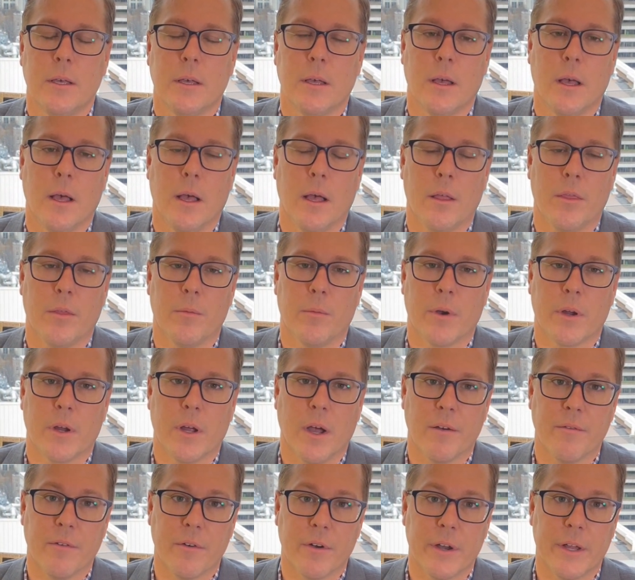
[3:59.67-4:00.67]
uh, the
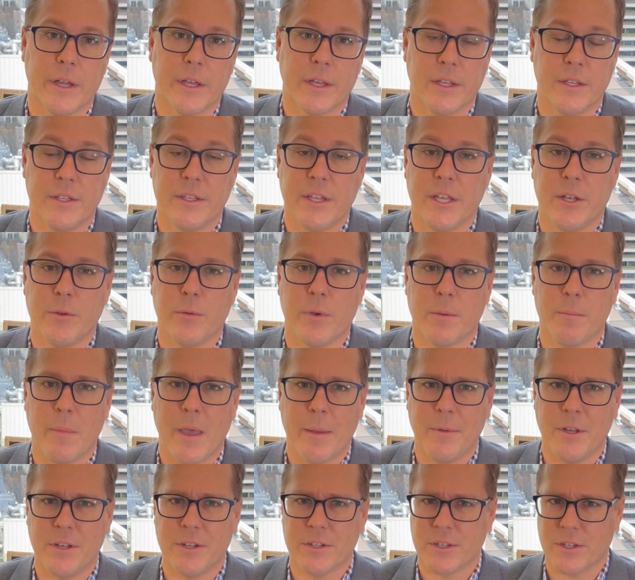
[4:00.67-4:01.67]
recovery continuing,
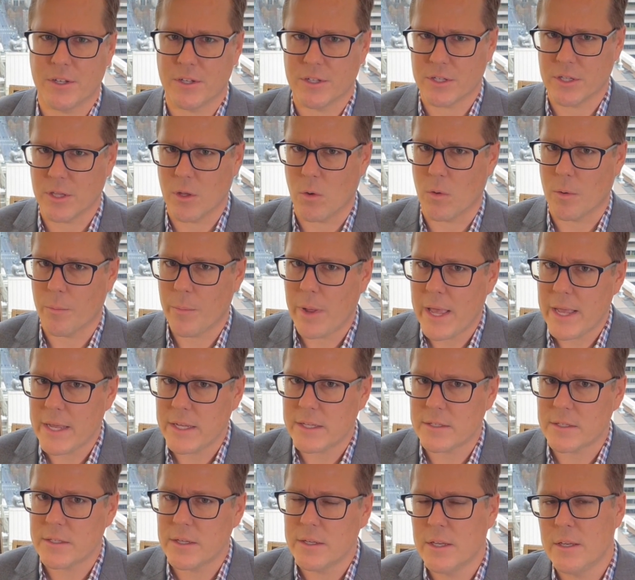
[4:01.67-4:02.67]
maybe just at a slower
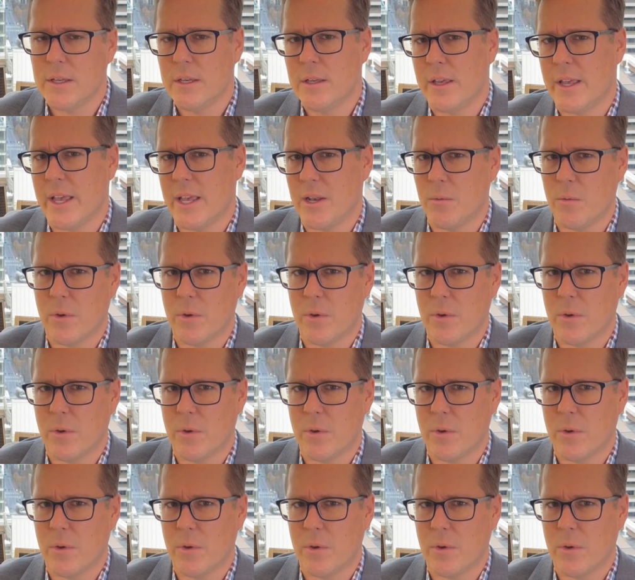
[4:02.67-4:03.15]
pace and